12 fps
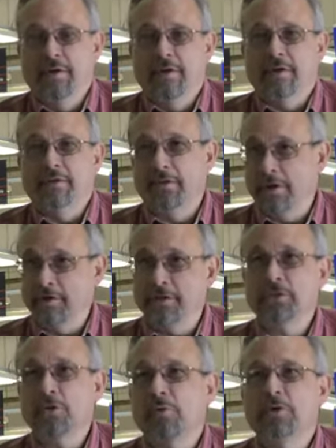I can tell you
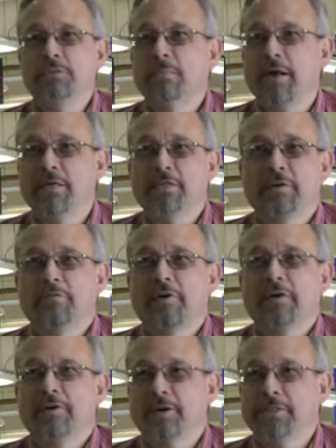stories about some of
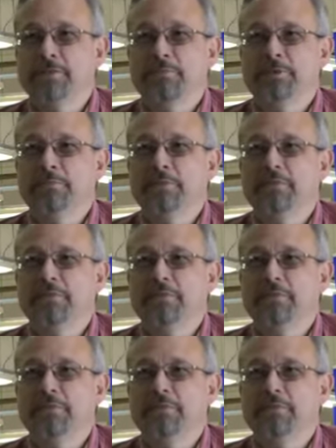our customers,